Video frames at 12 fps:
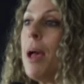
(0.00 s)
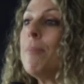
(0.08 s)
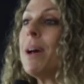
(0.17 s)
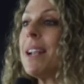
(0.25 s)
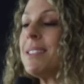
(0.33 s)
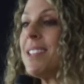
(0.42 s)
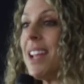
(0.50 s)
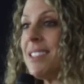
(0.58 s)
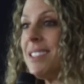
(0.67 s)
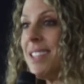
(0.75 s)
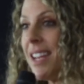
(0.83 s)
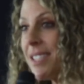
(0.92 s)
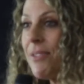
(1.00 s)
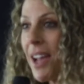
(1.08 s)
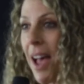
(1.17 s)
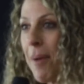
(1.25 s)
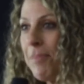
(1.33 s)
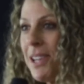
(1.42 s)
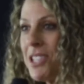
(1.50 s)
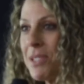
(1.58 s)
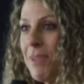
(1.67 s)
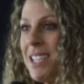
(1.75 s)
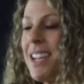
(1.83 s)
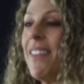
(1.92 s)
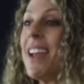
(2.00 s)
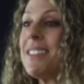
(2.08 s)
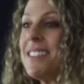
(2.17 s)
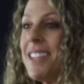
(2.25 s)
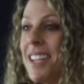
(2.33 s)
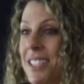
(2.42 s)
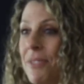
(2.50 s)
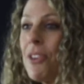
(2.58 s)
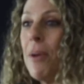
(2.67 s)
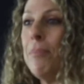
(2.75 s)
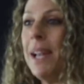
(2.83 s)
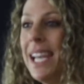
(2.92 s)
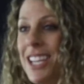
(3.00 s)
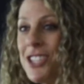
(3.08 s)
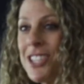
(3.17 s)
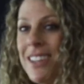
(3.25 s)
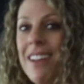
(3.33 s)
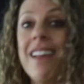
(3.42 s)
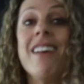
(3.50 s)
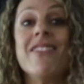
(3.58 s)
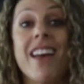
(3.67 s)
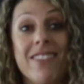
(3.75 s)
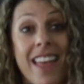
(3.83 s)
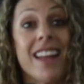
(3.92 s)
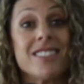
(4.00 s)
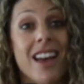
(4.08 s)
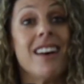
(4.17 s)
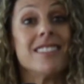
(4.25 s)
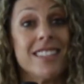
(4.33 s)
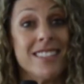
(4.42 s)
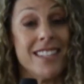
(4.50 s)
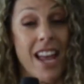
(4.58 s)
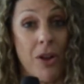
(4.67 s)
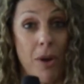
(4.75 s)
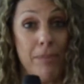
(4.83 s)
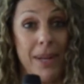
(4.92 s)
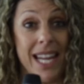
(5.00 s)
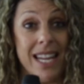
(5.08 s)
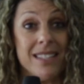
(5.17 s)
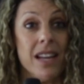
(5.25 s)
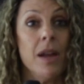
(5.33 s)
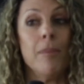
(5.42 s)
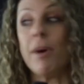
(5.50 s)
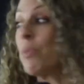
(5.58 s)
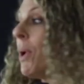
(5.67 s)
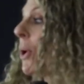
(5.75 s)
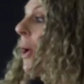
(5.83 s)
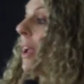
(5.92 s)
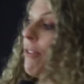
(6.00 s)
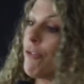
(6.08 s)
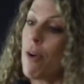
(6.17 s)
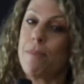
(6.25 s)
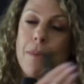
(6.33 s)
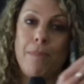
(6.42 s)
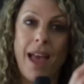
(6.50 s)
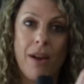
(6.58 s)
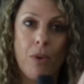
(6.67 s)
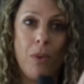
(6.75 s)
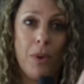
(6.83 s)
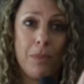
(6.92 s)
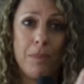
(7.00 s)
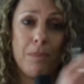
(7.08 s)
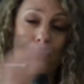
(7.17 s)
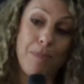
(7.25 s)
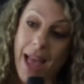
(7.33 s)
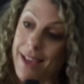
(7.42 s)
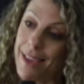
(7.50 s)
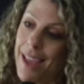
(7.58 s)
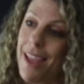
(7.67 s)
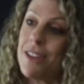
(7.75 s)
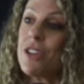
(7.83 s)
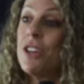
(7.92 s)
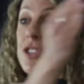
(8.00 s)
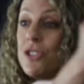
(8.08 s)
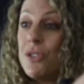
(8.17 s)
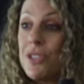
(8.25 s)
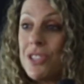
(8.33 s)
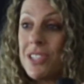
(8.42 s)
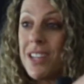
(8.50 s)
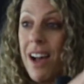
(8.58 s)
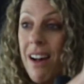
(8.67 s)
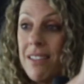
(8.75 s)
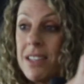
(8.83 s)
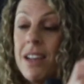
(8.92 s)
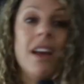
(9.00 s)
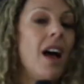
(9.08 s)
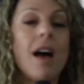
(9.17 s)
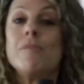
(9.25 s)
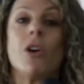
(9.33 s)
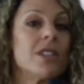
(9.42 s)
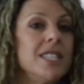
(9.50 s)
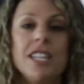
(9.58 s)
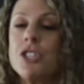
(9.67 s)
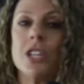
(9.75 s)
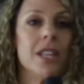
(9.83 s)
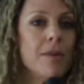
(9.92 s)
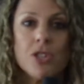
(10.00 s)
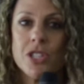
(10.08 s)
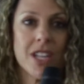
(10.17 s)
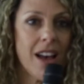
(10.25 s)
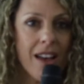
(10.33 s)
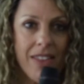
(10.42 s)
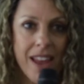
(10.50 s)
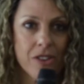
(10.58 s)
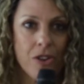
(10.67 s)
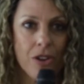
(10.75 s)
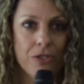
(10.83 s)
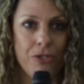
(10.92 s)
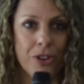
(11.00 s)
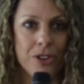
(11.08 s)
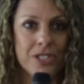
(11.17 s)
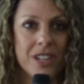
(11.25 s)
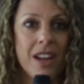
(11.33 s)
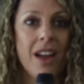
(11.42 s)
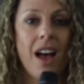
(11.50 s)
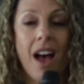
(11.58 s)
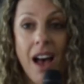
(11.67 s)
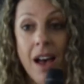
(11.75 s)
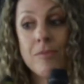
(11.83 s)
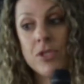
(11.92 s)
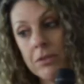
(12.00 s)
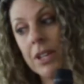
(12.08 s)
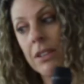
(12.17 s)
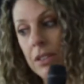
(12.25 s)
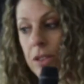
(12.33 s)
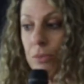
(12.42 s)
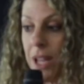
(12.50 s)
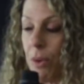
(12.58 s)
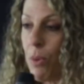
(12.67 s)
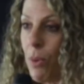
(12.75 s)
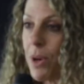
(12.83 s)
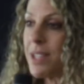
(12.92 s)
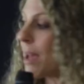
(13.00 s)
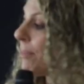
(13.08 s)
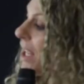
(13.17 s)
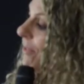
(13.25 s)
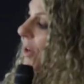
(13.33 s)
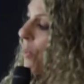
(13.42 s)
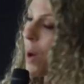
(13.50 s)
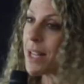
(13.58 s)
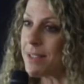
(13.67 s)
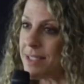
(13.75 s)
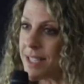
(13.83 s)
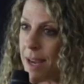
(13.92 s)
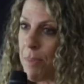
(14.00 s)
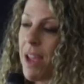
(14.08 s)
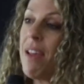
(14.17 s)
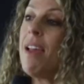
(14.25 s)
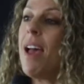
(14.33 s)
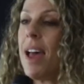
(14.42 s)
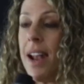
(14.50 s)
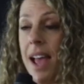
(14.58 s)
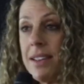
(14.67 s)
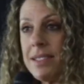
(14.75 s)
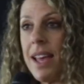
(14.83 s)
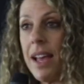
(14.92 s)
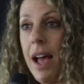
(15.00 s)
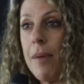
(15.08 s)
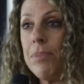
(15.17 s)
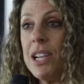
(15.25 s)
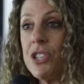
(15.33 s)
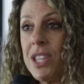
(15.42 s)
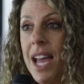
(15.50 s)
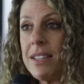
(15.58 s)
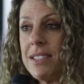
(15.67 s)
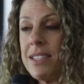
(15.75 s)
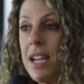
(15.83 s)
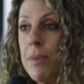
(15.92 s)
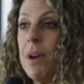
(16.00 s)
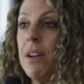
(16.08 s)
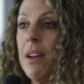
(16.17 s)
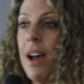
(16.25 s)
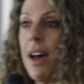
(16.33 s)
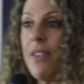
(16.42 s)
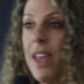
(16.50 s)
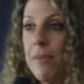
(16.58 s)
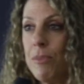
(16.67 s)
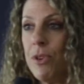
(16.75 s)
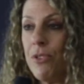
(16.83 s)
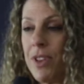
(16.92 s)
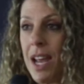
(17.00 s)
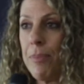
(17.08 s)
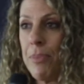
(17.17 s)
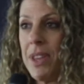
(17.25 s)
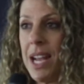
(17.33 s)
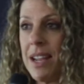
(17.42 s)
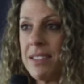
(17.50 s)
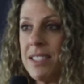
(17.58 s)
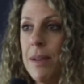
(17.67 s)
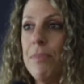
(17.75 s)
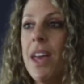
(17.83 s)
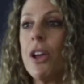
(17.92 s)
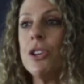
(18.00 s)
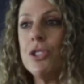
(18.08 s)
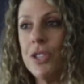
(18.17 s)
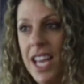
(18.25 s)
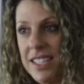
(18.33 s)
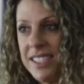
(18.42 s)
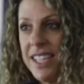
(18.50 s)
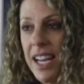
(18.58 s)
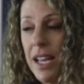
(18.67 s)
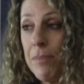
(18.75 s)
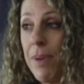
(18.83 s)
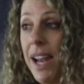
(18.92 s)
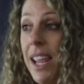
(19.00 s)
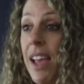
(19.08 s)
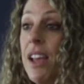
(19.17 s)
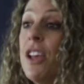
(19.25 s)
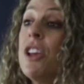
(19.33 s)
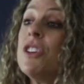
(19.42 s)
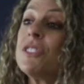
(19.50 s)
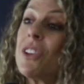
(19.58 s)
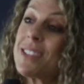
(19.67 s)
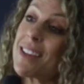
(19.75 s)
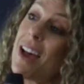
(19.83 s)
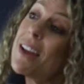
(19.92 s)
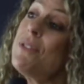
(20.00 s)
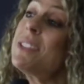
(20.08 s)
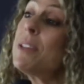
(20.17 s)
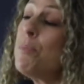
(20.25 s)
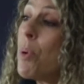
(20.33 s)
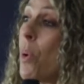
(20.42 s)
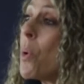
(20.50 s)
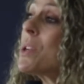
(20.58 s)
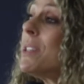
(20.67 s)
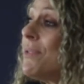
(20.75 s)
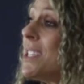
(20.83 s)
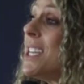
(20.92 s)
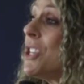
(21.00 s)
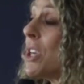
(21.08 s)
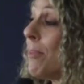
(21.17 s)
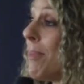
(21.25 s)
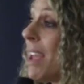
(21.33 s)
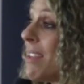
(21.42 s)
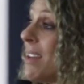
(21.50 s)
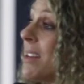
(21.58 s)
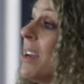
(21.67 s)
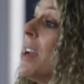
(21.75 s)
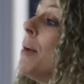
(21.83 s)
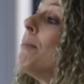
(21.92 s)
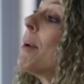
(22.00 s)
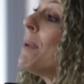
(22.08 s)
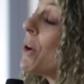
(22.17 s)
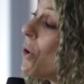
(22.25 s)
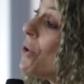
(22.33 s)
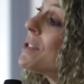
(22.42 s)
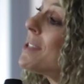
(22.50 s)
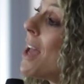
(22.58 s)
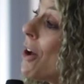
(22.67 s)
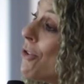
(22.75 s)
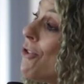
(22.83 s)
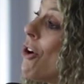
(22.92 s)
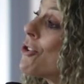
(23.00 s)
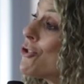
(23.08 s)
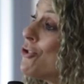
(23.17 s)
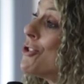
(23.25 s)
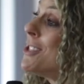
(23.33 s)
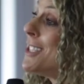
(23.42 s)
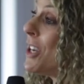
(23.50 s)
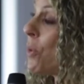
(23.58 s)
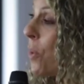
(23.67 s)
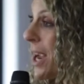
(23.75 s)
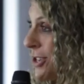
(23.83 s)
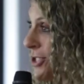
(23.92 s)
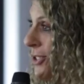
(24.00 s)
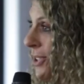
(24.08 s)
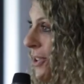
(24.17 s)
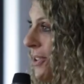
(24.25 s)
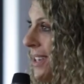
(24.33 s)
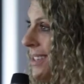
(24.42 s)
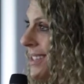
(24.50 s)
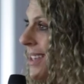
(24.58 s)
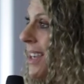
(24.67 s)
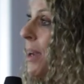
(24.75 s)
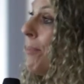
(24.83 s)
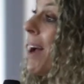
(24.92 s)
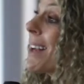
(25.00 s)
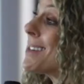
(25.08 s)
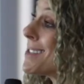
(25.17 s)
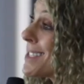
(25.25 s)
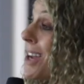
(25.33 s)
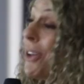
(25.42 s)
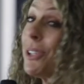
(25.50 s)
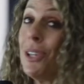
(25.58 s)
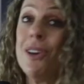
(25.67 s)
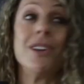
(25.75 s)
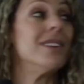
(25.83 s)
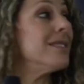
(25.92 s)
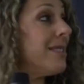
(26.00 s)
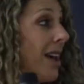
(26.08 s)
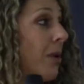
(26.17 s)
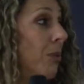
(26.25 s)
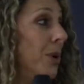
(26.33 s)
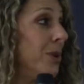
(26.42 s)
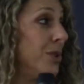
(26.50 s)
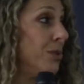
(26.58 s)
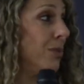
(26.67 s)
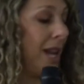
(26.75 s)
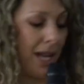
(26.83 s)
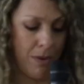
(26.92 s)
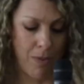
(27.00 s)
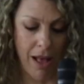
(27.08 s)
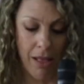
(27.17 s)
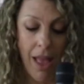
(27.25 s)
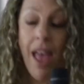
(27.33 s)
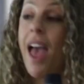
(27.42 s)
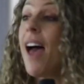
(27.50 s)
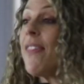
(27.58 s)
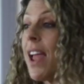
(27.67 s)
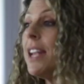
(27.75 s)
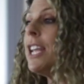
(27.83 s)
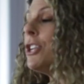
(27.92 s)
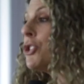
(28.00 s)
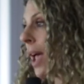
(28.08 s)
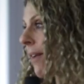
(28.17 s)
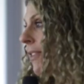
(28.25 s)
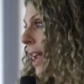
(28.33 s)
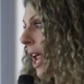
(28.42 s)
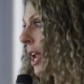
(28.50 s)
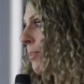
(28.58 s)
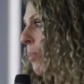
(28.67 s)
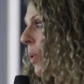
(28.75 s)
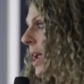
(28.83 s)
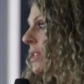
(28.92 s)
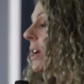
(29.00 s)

But it's that sense of accomplishment and that sense of completion that that task is now complete, but we're going from the back end to the start. I'm not teaching them to tie that knot first. I'm doing 3/4, I'm leaving one step, and as they accomplish that step, I then move it up the next step. They're going to do that second bunny ear. So it's kind of a supportive teaching method, but because they are not good sequential learners, but Gestalt learners, that works really well. And they need to have an end point.